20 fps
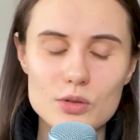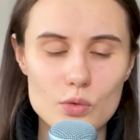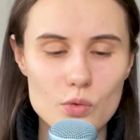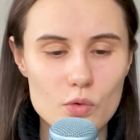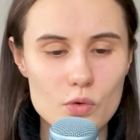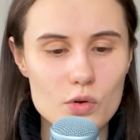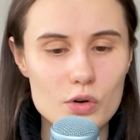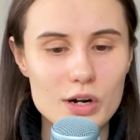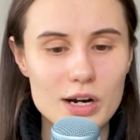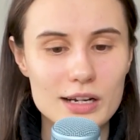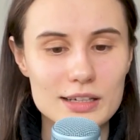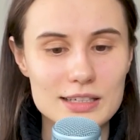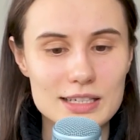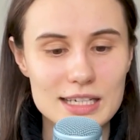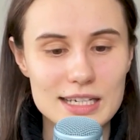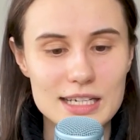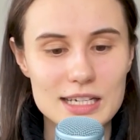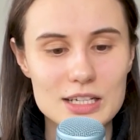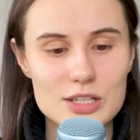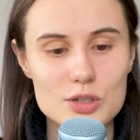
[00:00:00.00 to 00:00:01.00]
or I
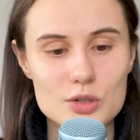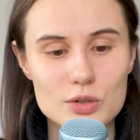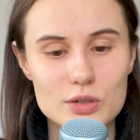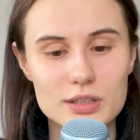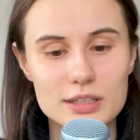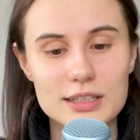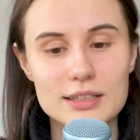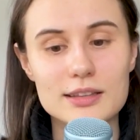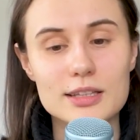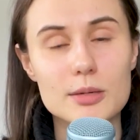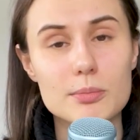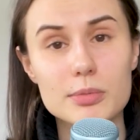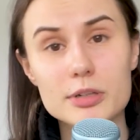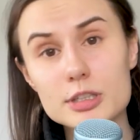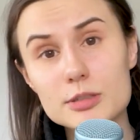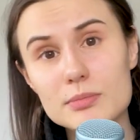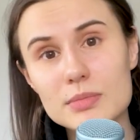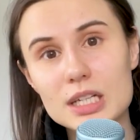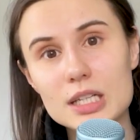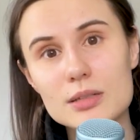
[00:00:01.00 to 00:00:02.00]
need to clean the
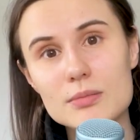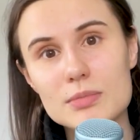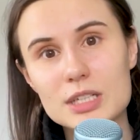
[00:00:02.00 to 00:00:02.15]
apartment